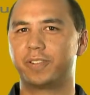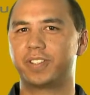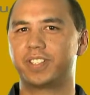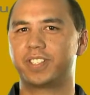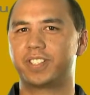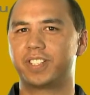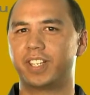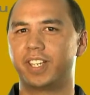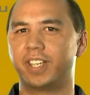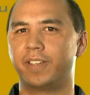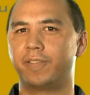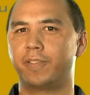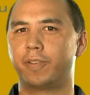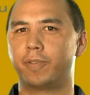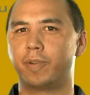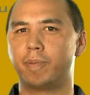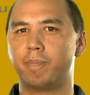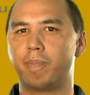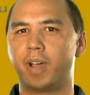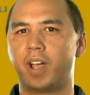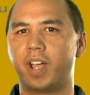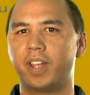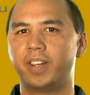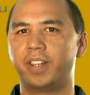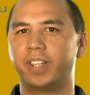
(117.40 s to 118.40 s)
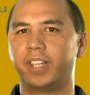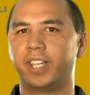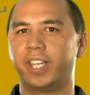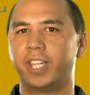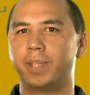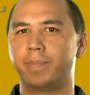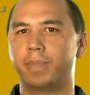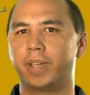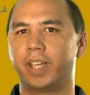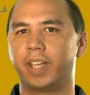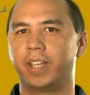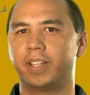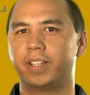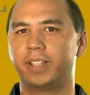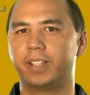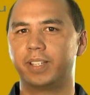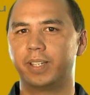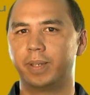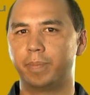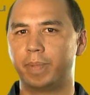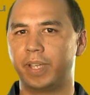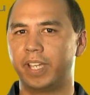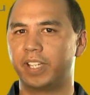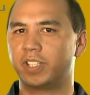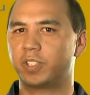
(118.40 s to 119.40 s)
receive a reminder email
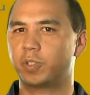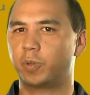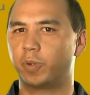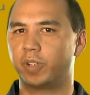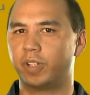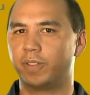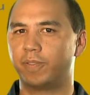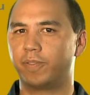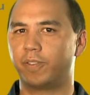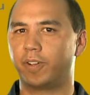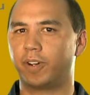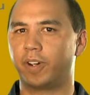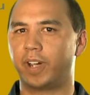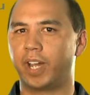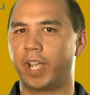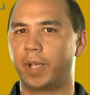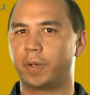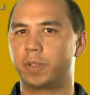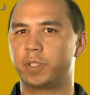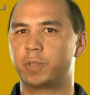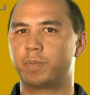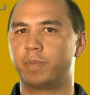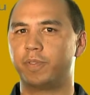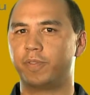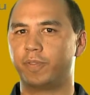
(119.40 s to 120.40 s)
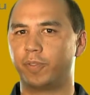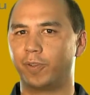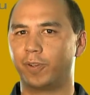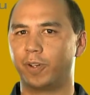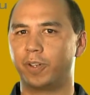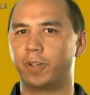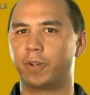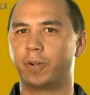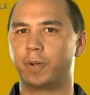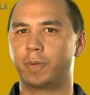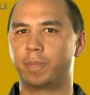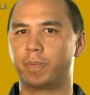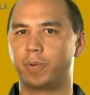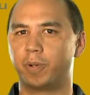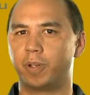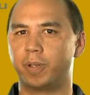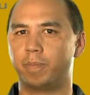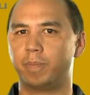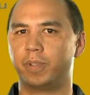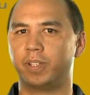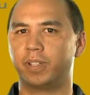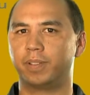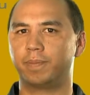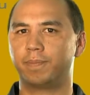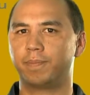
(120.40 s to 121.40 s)
about 24 hours before your
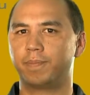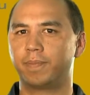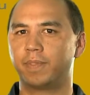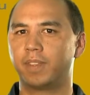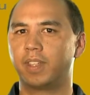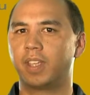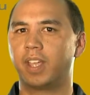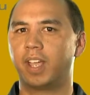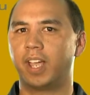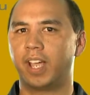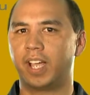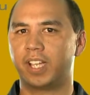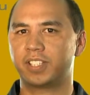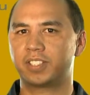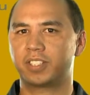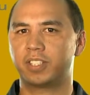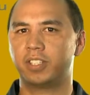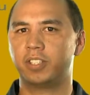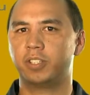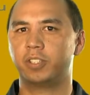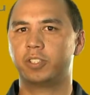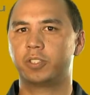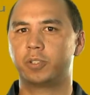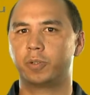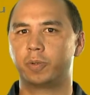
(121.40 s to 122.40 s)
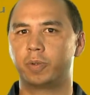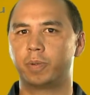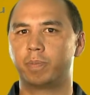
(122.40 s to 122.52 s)
appointment, asking you to